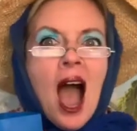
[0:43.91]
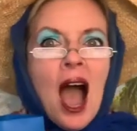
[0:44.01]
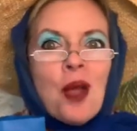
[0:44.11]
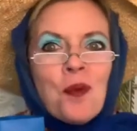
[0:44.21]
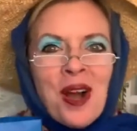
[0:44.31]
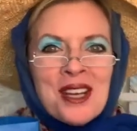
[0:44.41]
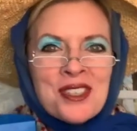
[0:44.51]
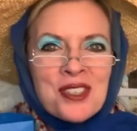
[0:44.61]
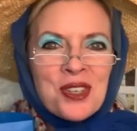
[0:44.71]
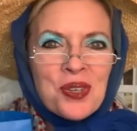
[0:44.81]
I
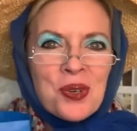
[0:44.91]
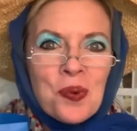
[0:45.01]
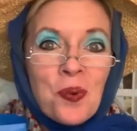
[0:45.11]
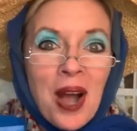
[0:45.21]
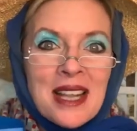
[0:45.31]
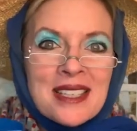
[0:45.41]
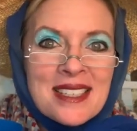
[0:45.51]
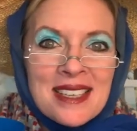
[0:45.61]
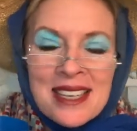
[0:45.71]
wonder what's